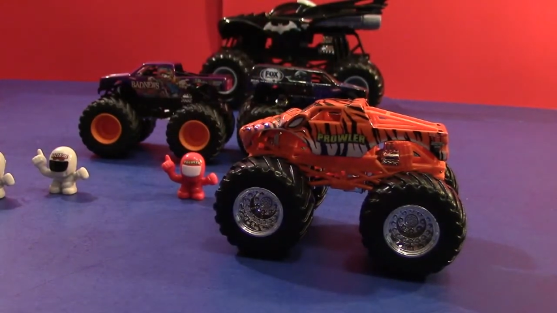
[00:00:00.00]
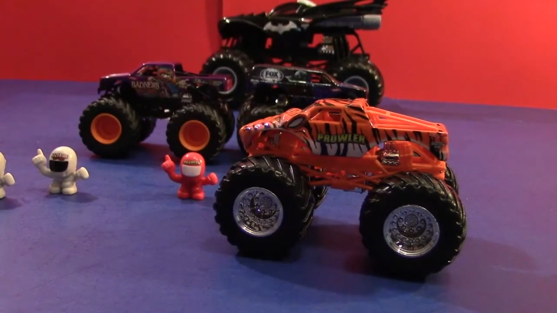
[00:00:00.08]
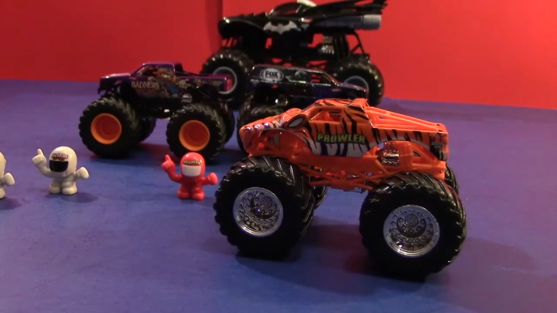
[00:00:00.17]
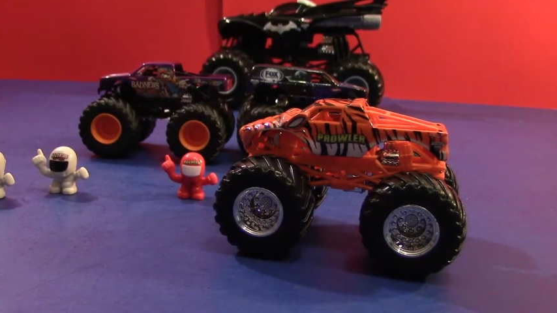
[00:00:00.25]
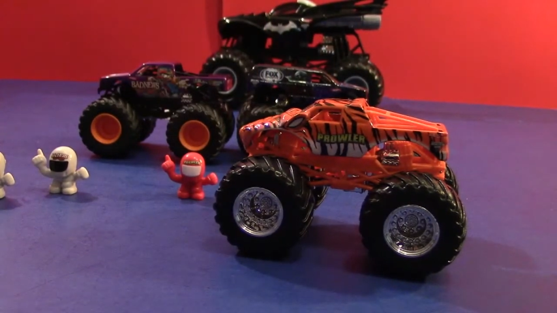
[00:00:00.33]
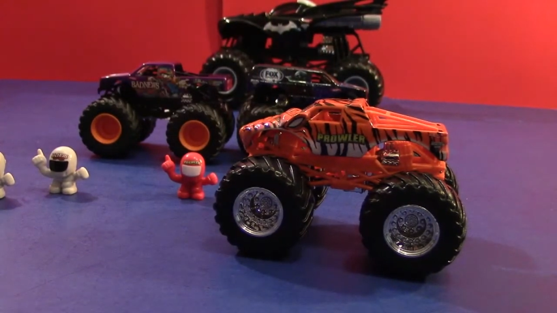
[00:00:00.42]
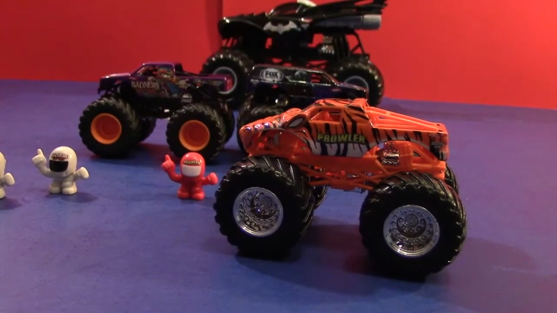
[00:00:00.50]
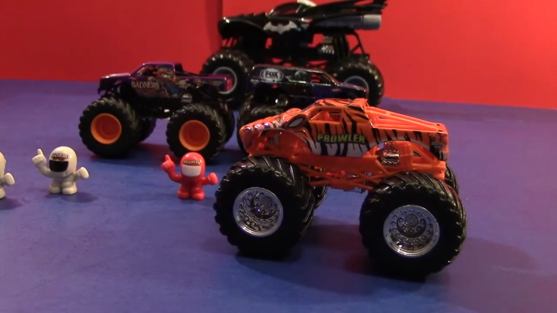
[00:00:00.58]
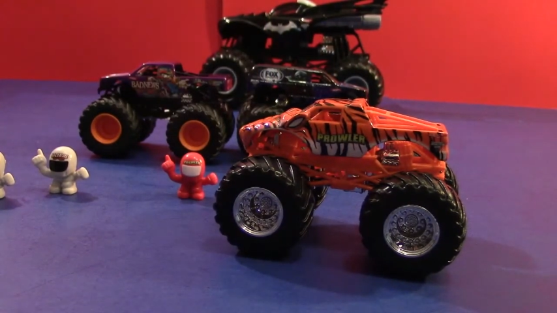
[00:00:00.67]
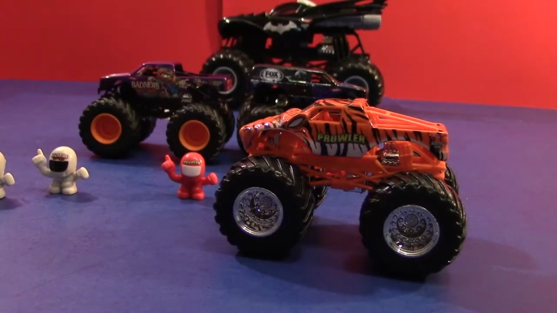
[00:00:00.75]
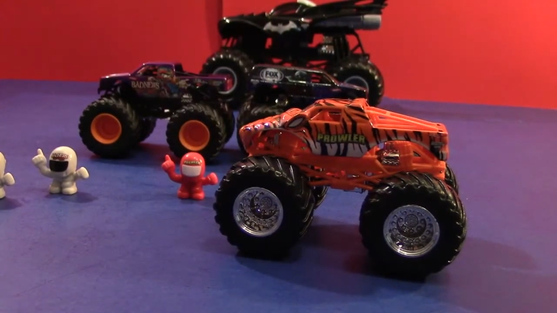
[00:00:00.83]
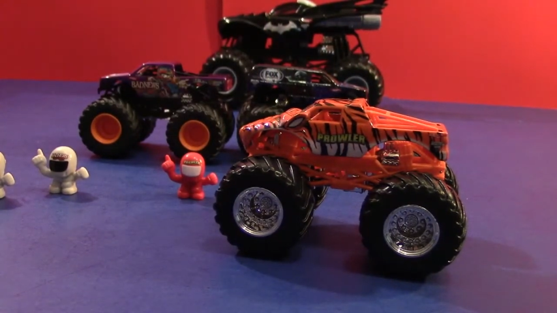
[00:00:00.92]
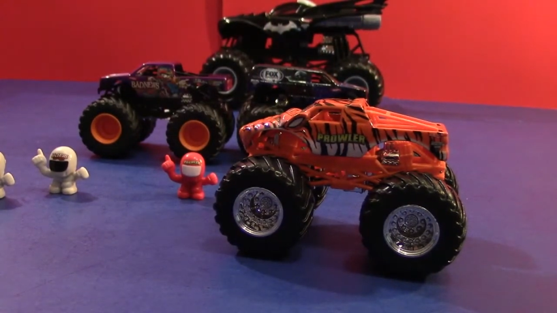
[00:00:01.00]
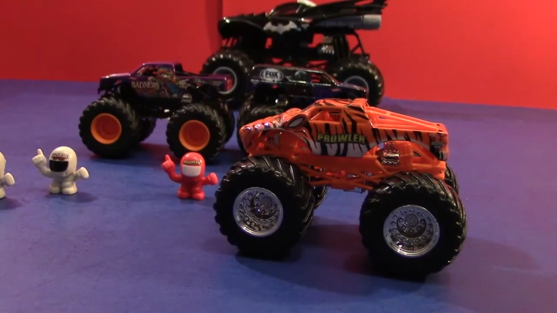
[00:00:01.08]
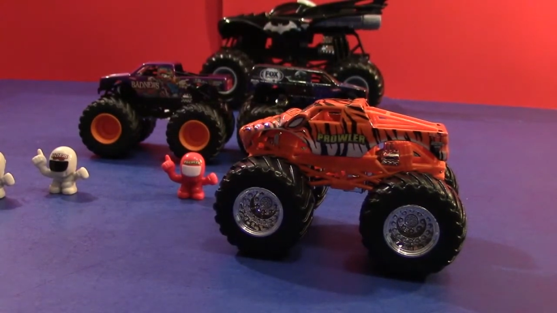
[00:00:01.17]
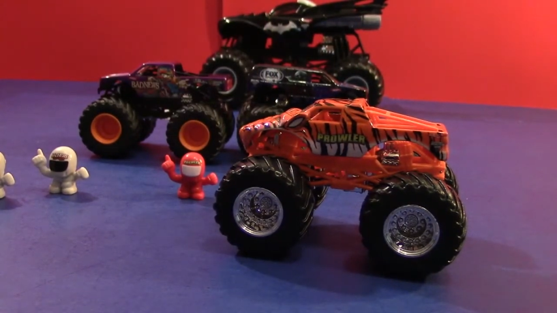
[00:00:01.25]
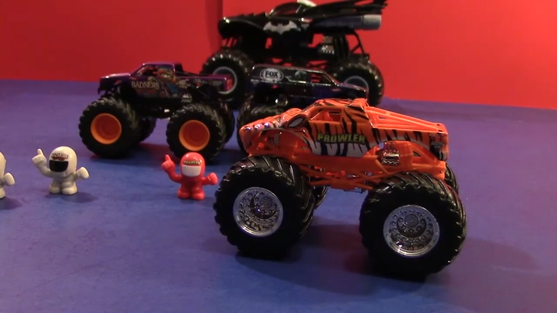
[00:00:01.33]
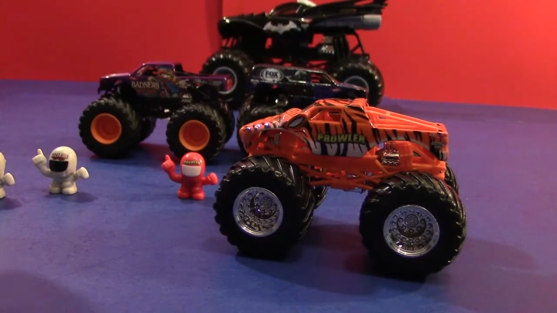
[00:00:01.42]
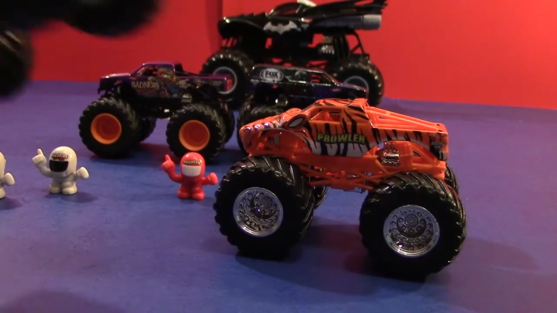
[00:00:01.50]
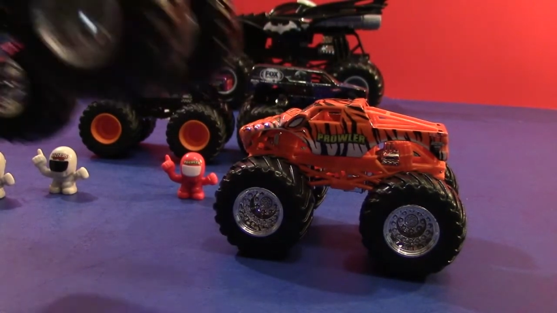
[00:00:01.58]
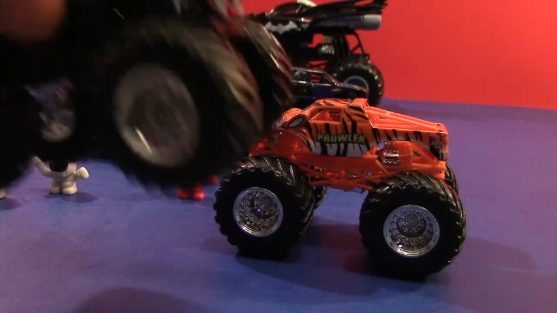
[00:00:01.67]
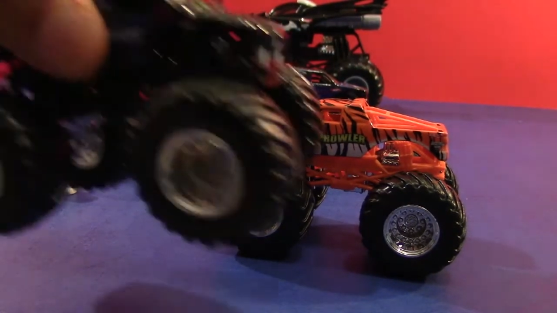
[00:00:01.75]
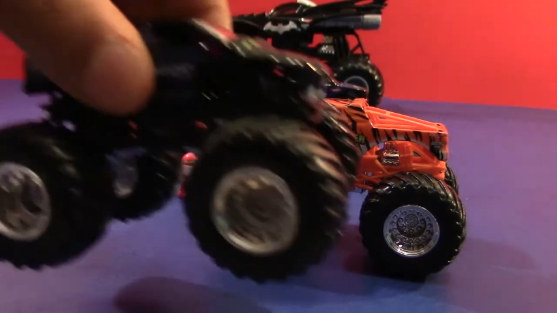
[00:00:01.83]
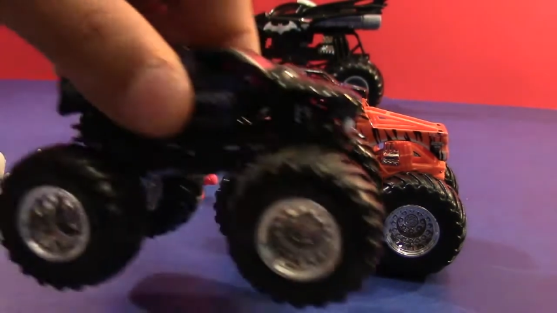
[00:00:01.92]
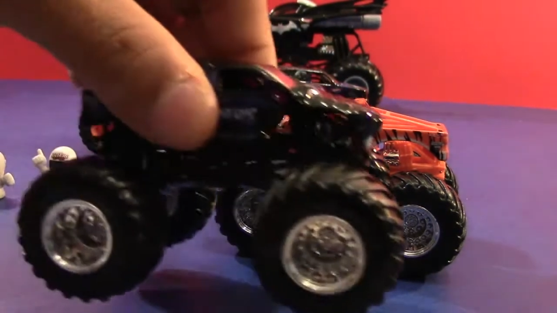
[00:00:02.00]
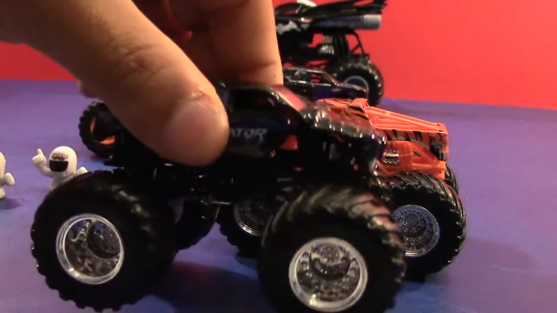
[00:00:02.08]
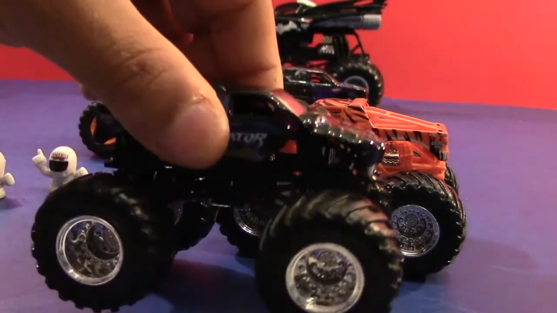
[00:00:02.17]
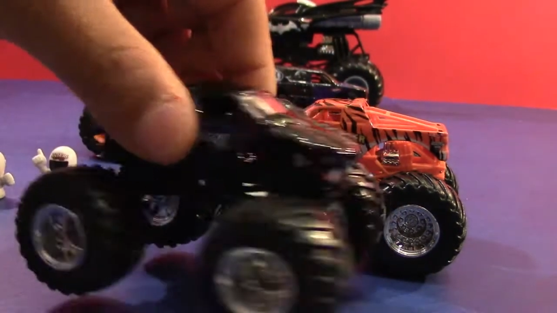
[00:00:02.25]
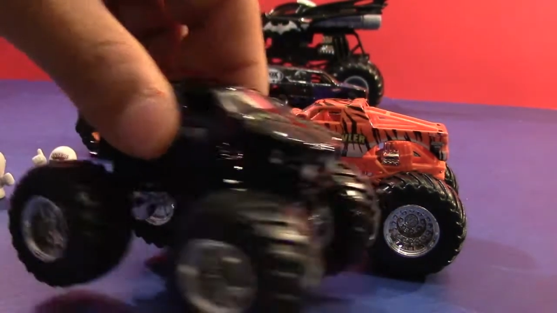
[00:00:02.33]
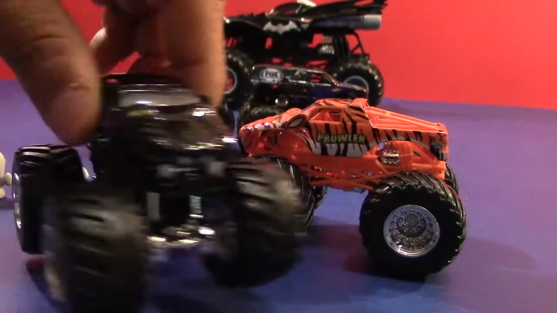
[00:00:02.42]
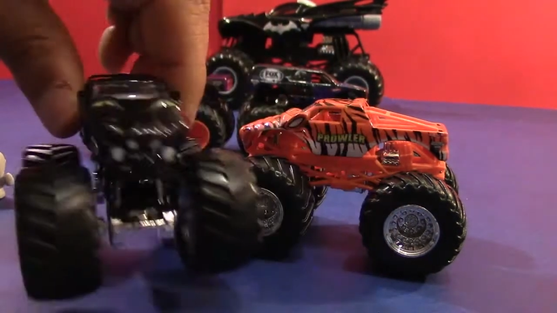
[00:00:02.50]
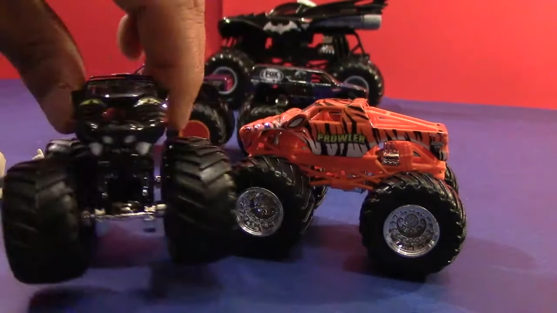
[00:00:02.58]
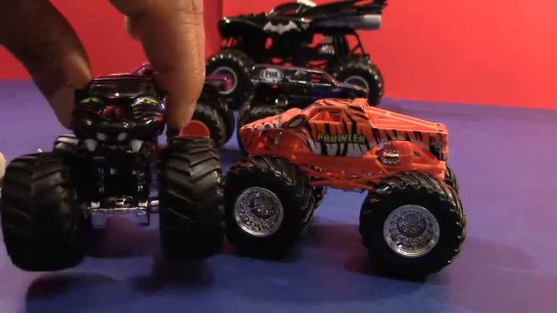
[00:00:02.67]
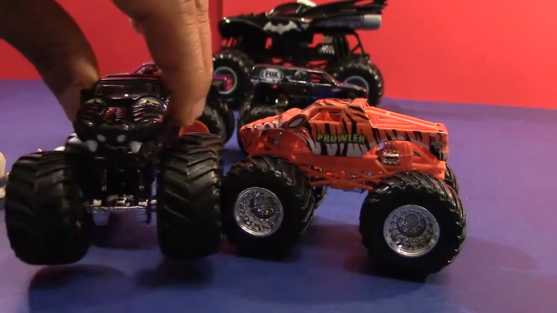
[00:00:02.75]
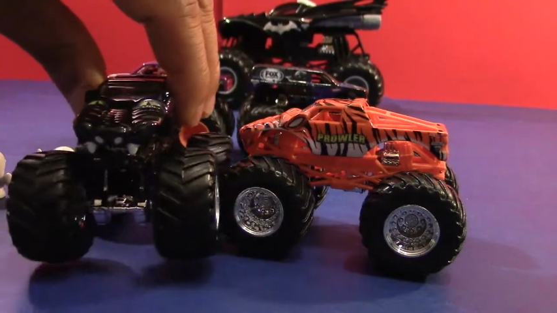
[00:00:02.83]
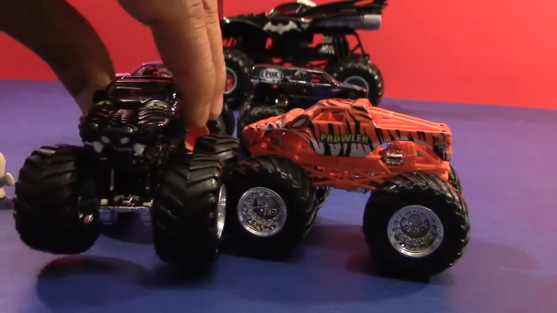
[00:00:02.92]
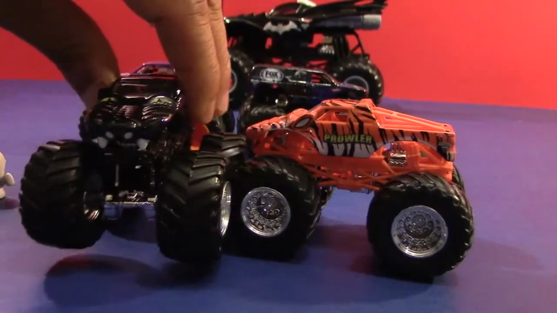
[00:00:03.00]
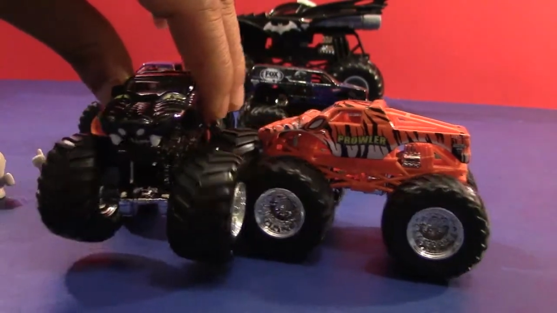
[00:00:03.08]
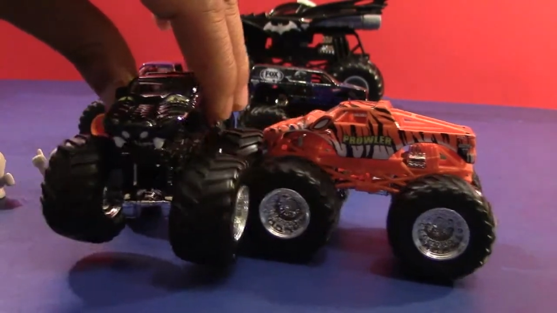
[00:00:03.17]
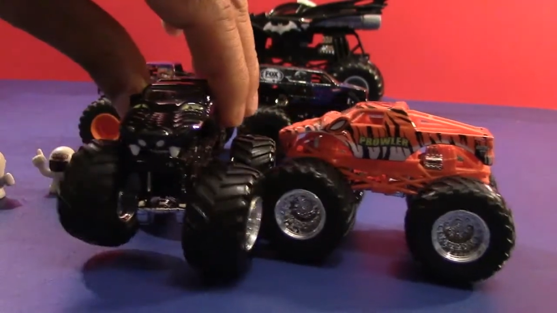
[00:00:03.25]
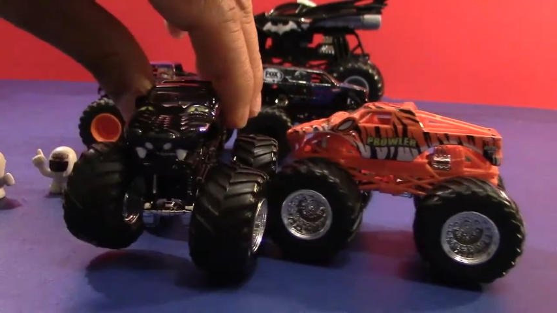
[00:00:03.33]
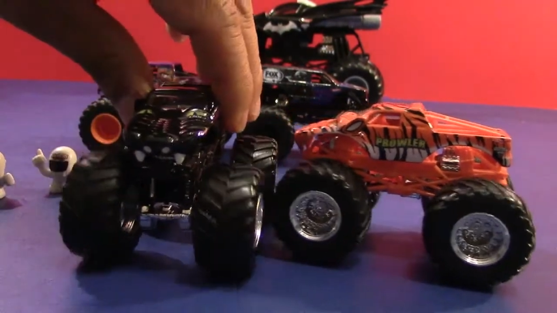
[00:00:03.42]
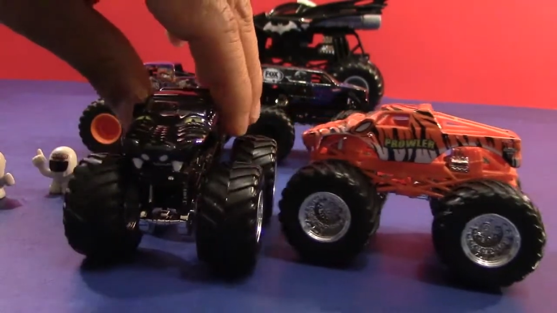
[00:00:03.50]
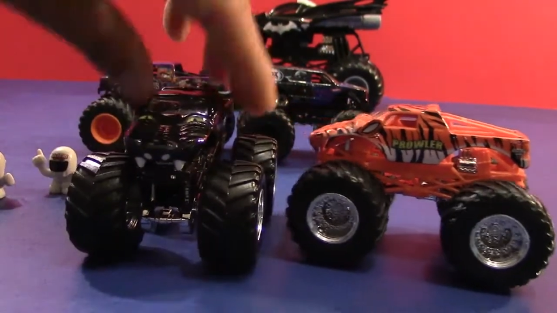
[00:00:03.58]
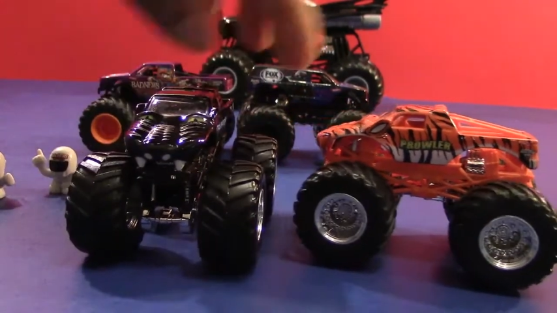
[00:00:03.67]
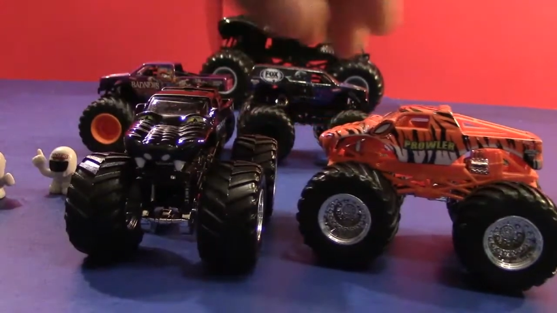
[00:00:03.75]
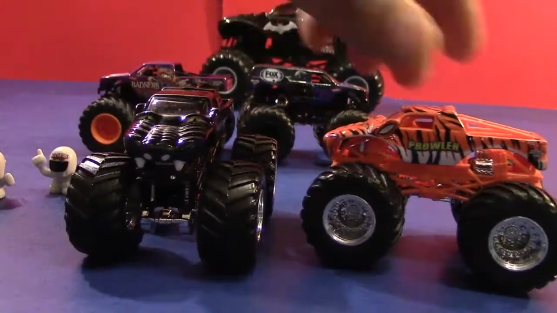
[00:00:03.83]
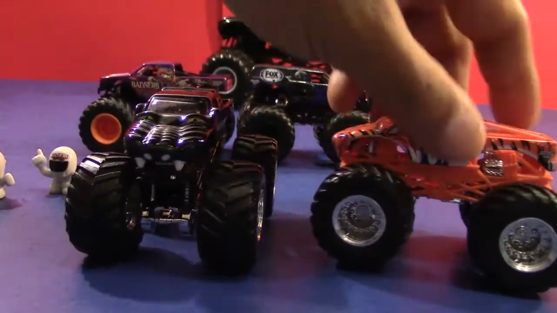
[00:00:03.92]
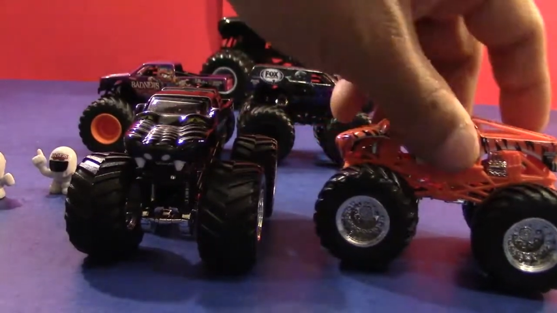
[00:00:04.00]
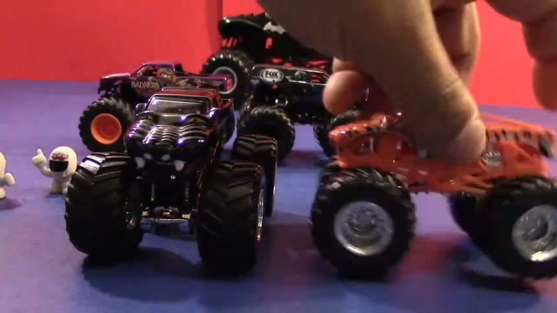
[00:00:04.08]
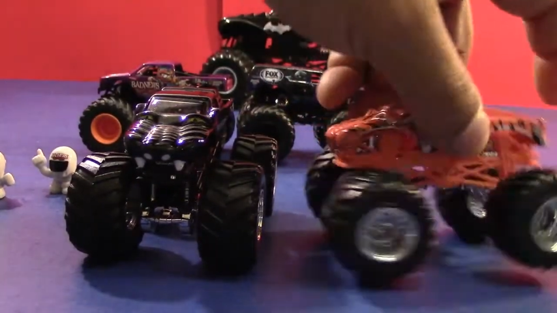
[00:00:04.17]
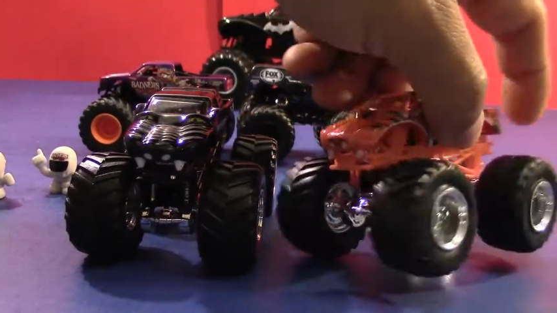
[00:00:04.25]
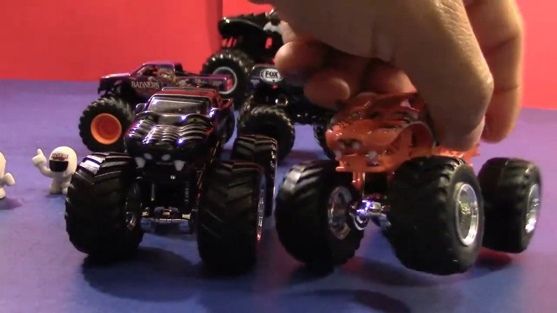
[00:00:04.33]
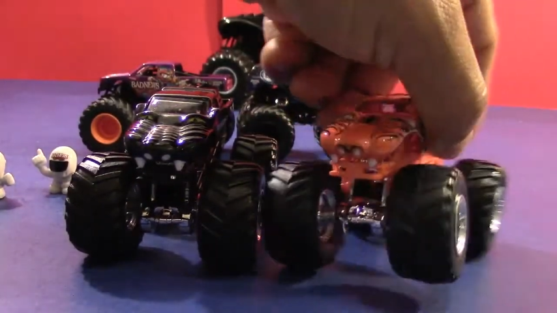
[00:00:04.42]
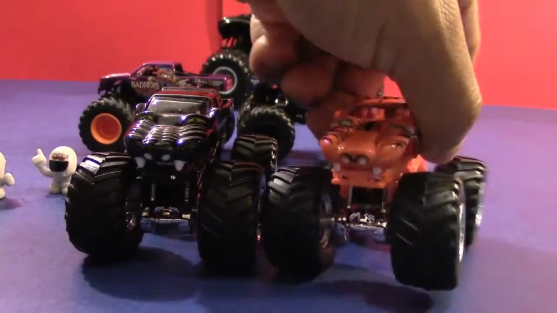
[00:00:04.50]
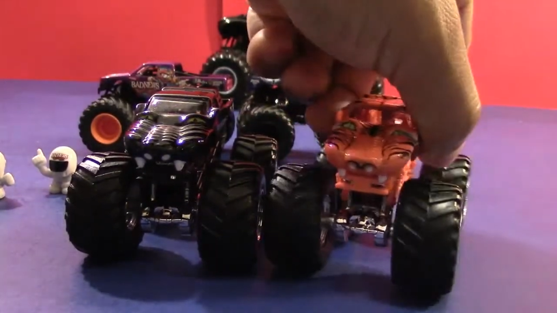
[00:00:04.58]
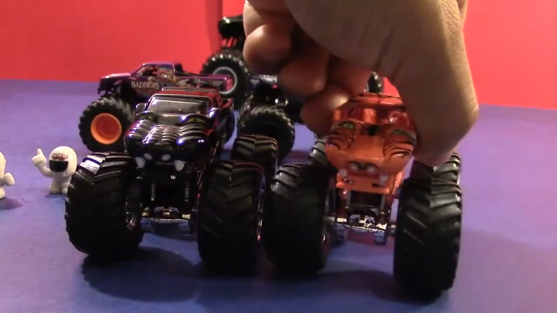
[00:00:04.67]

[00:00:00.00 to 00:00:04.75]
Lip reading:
Nobody's mouth can be seen.